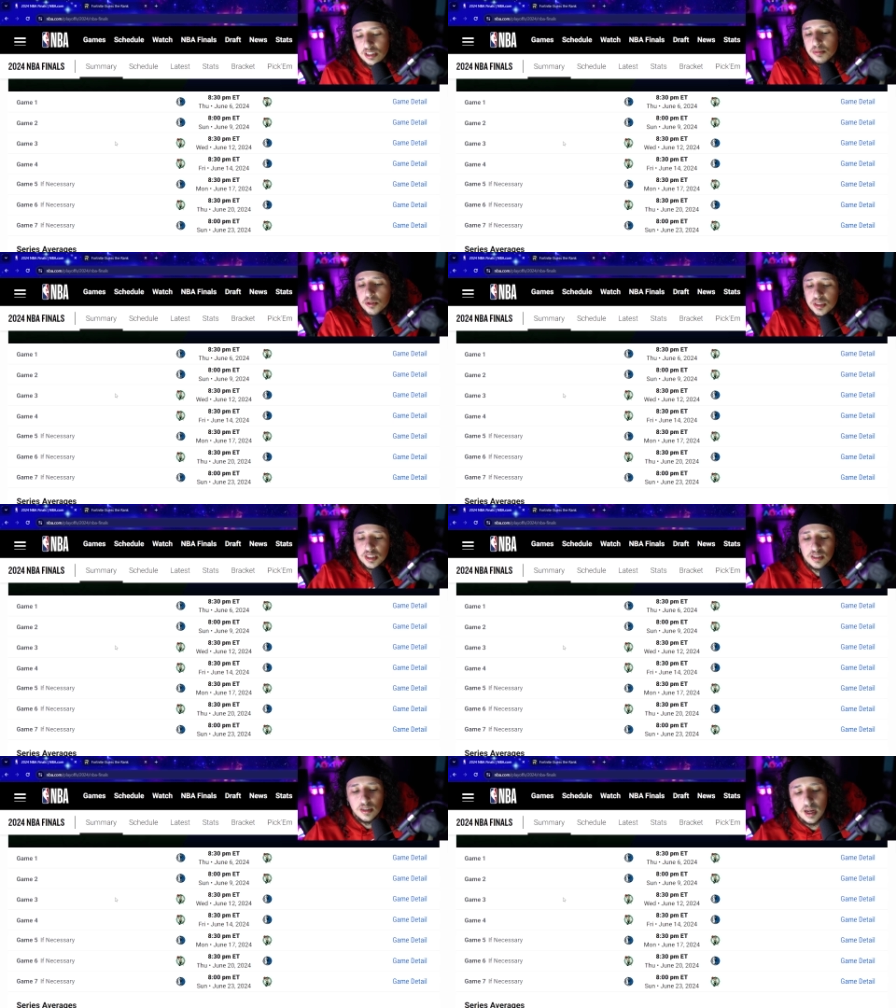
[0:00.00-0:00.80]
them
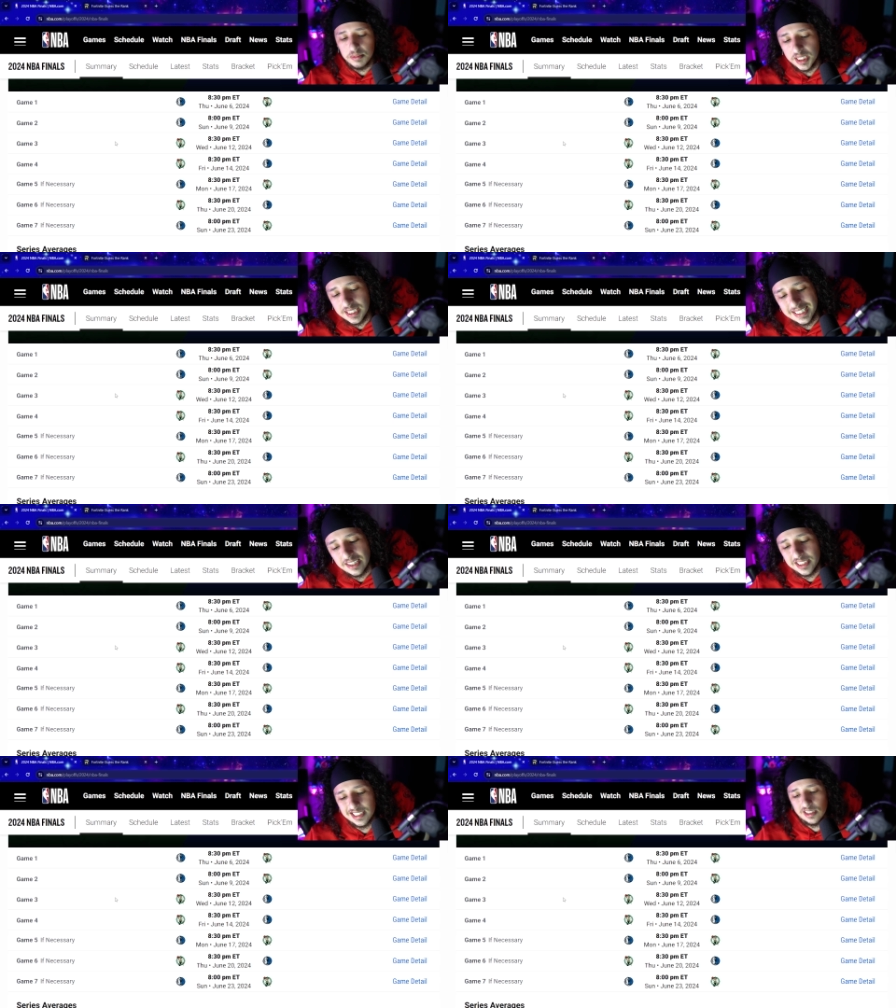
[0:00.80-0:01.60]
losing. I'm taking
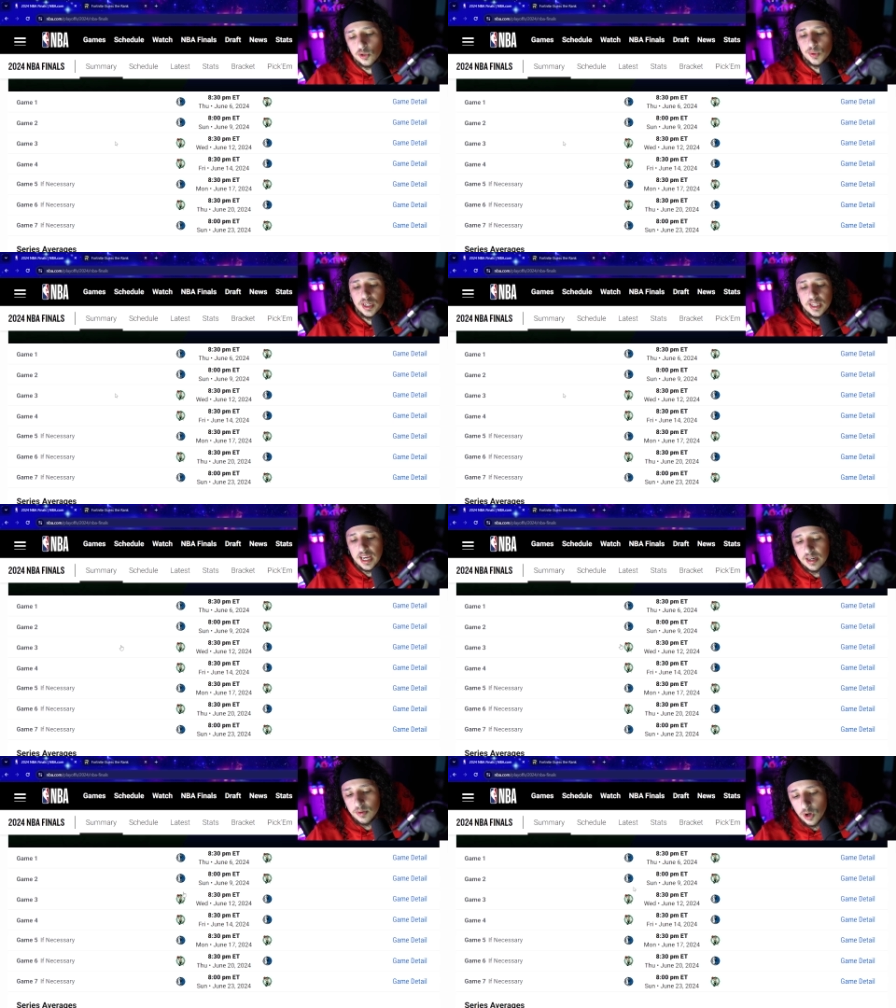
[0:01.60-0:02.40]
Celtics in 3
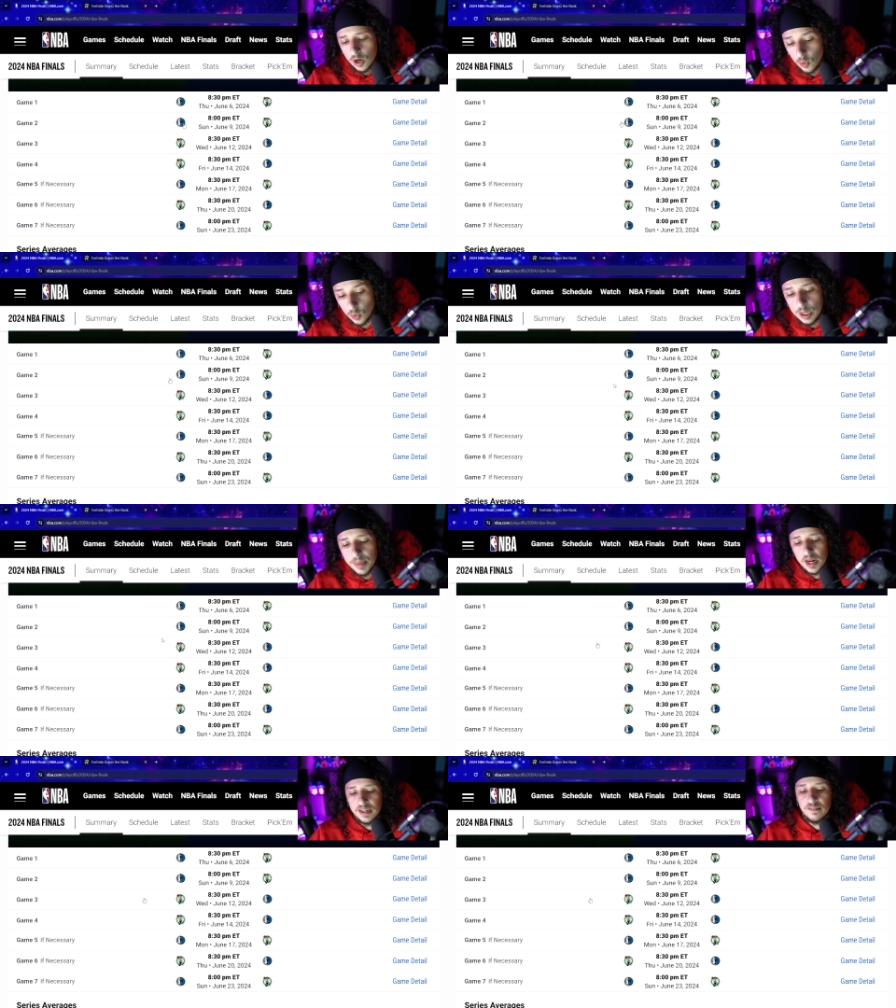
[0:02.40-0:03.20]
again,
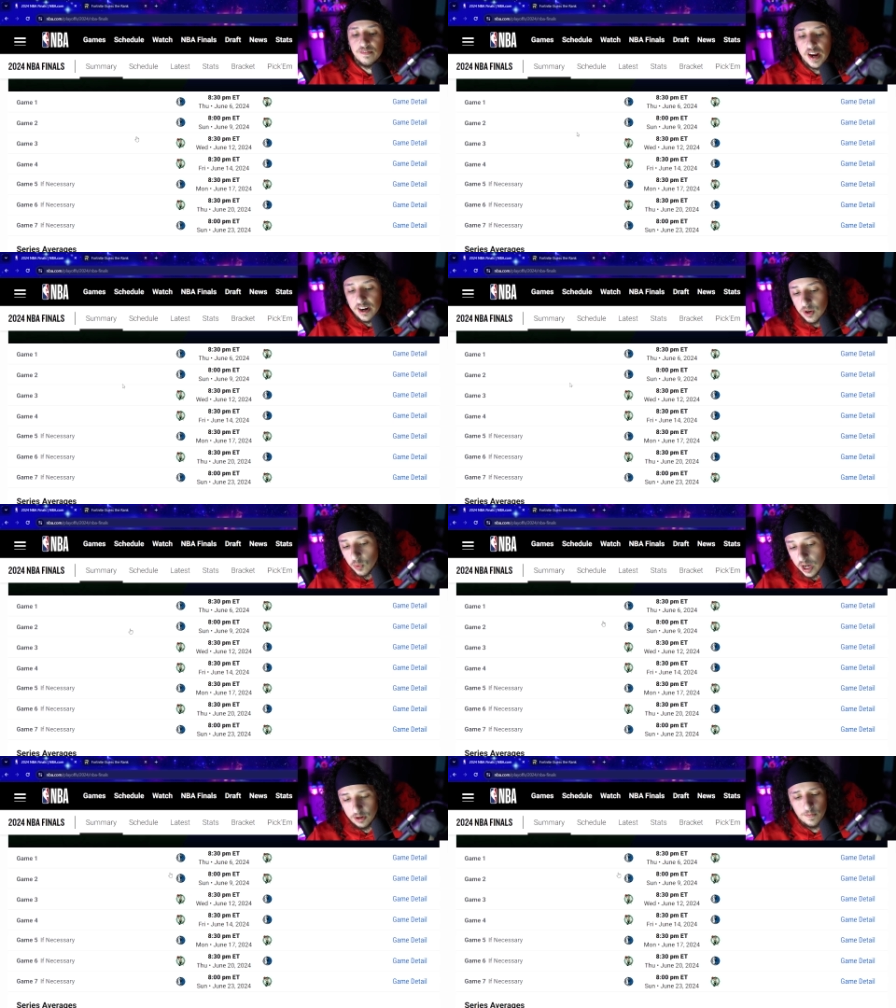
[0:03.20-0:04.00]
rebounding very
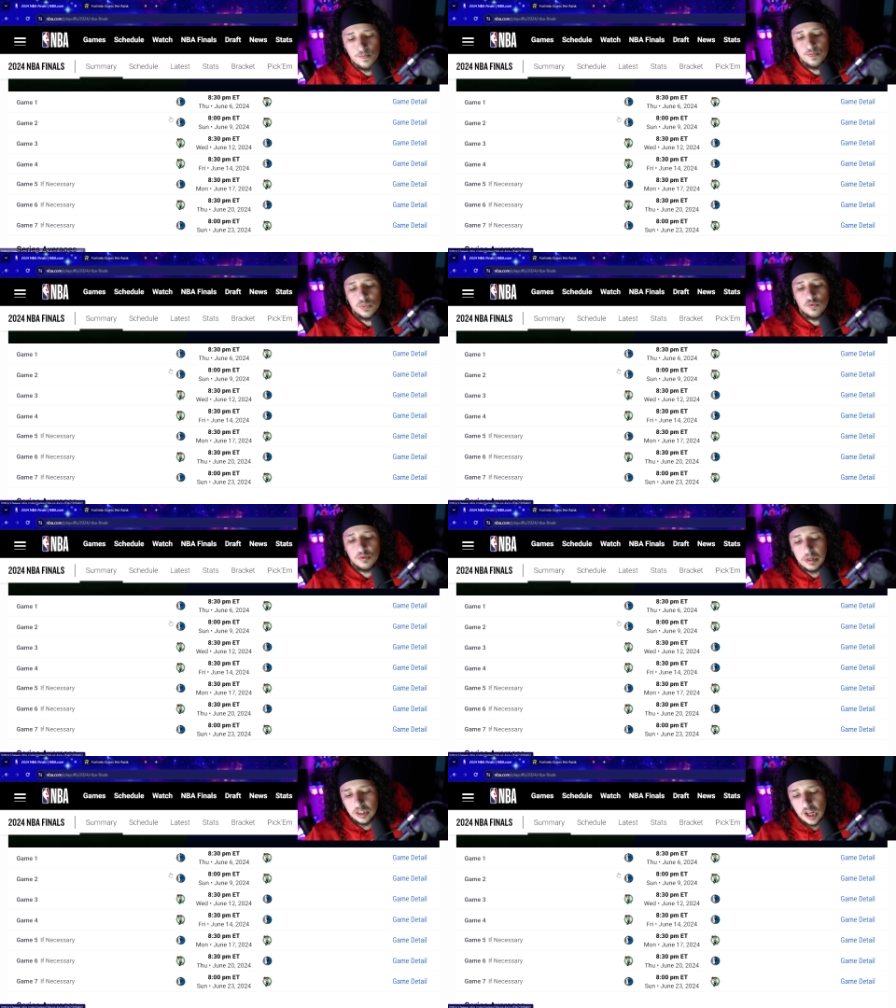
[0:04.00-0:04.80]
well
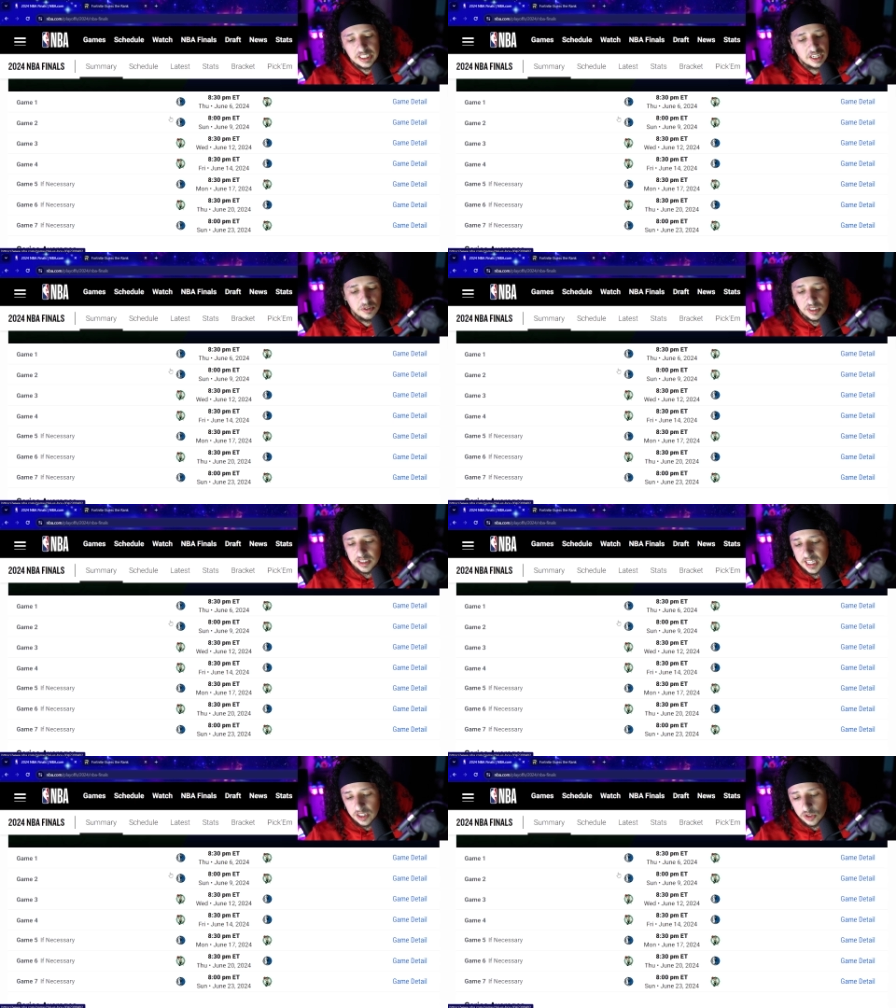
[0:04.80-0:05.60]
from that loss. I don't think
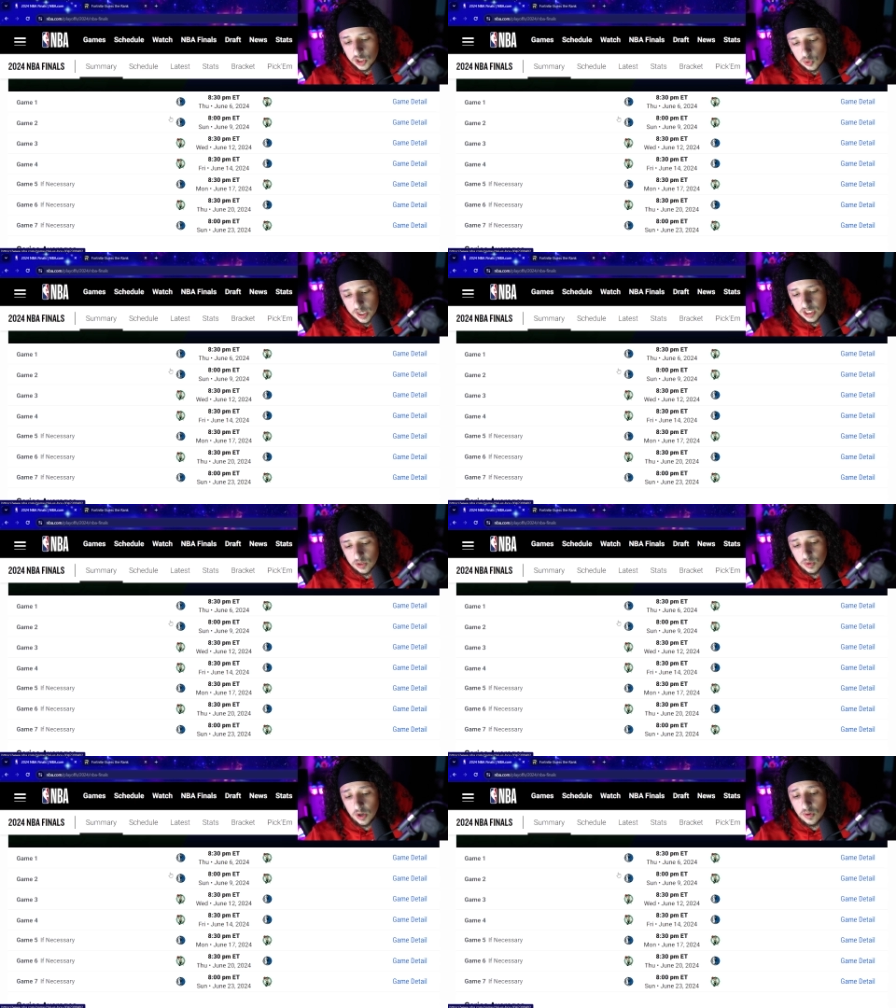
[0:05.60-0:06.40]
they can lose twice in
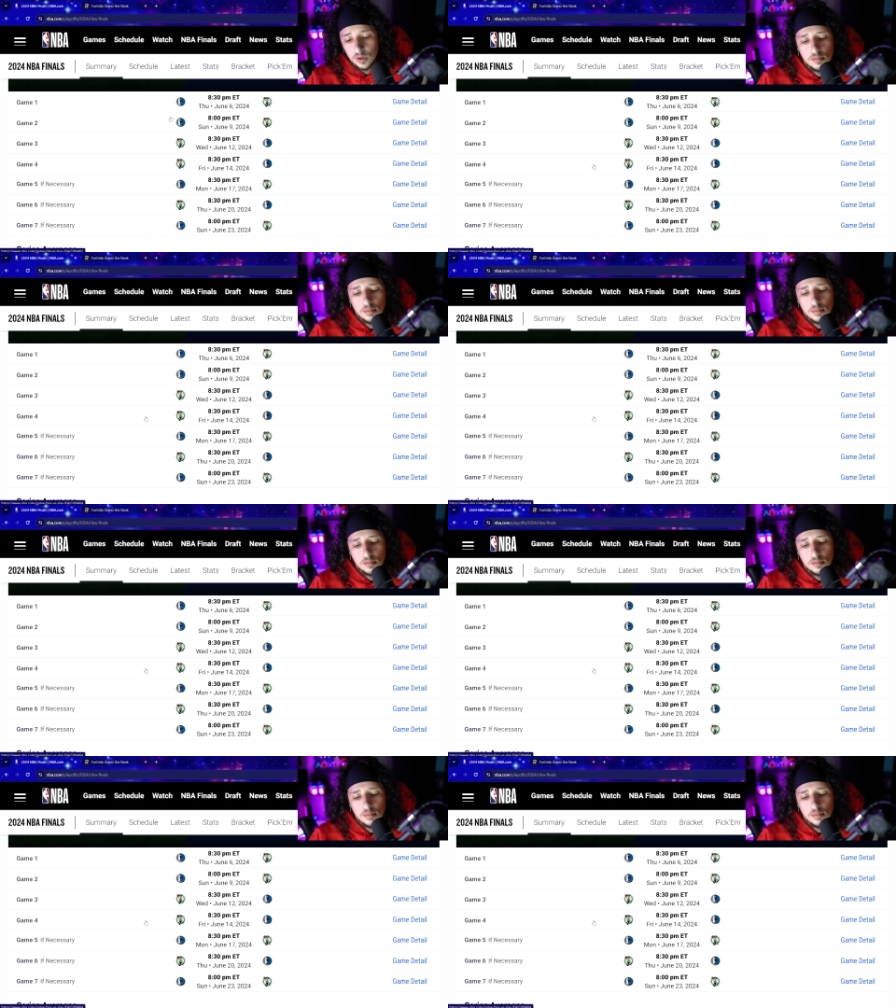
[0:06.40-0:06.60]
a row.